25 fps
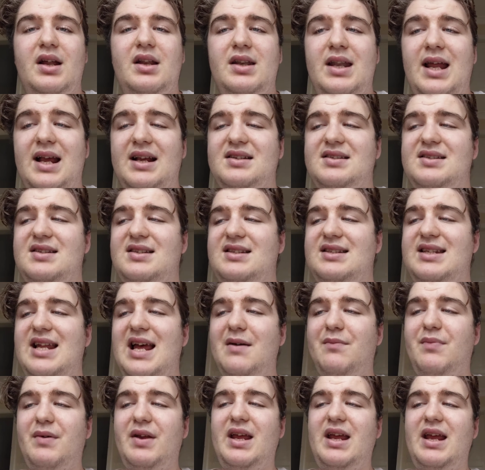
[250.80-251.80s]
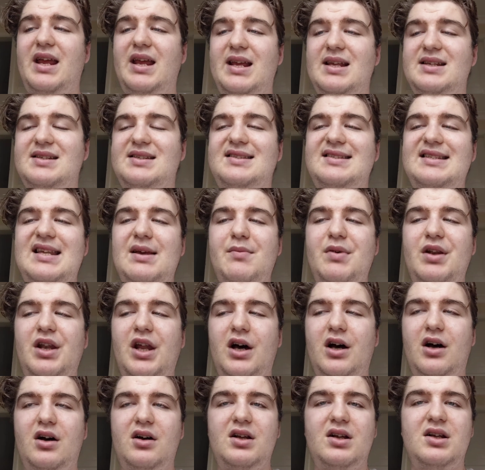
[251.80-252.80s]
Next step is
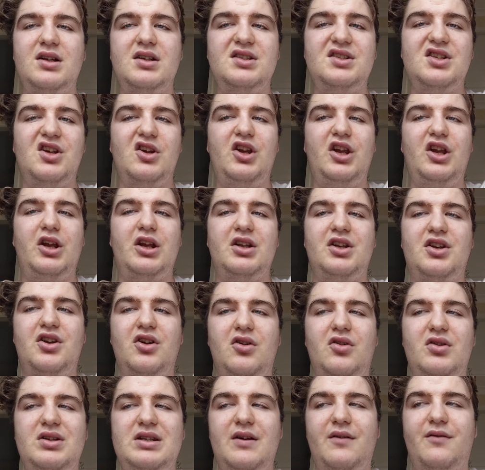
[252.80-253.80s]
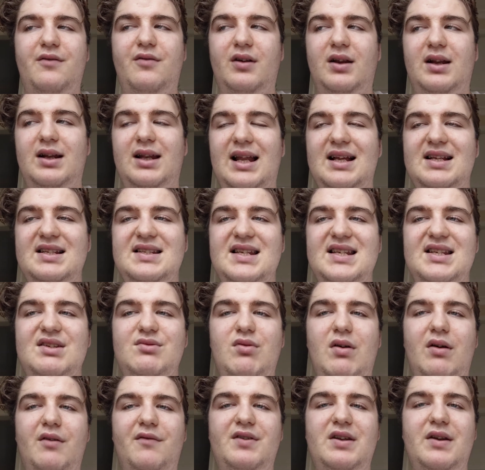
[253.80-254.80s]
seminar, so you can do different classes
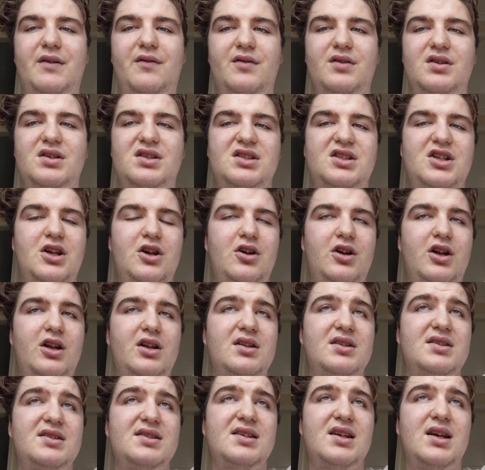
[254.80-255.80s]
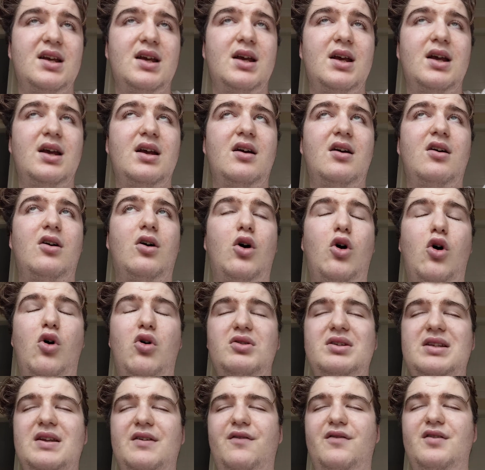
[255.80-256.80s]
with different students, or
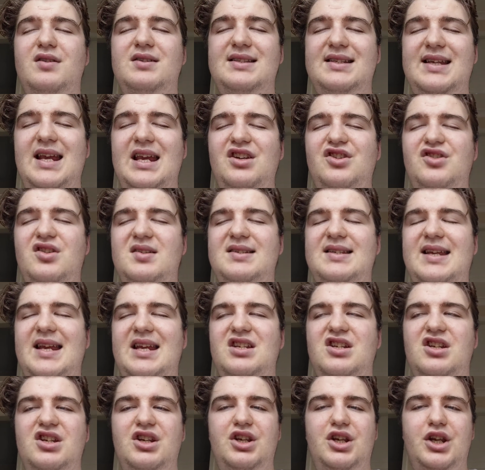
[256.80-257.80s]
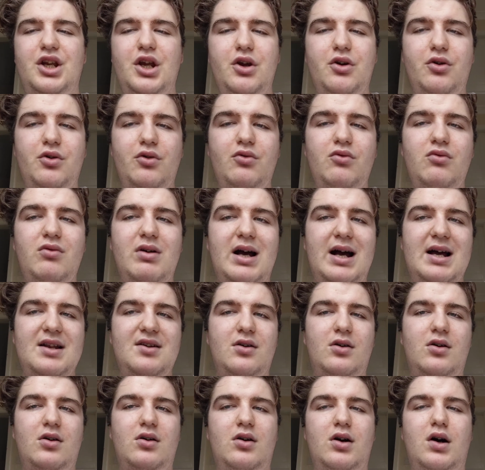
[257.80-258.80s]
different teachers teaching you and
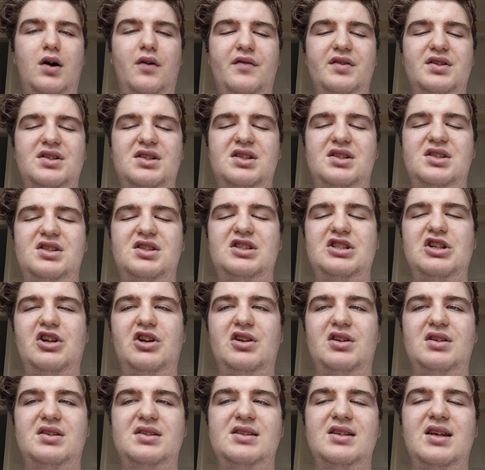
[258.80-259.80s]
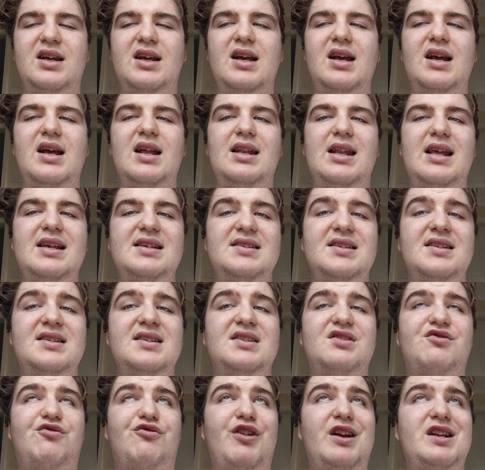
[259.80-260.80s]
other students
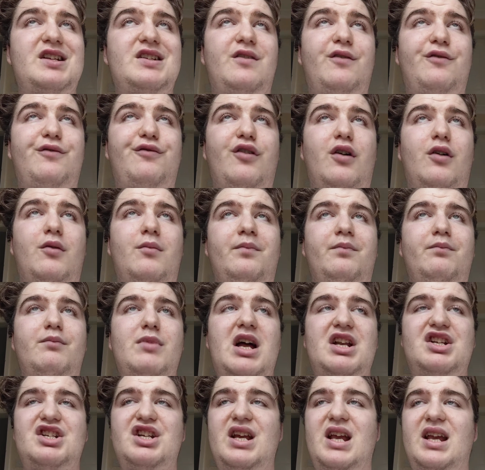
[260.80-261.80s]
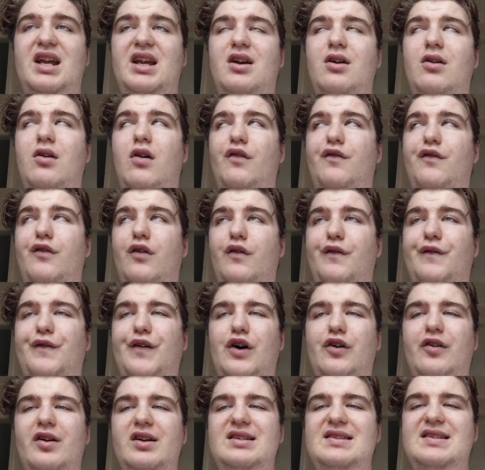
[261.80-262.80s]
lessons ranging from magic,
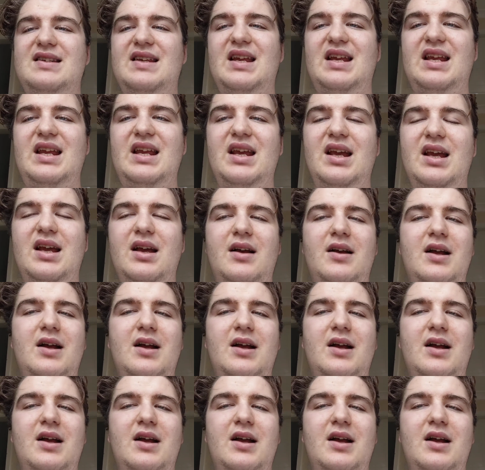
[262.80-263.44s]
authority,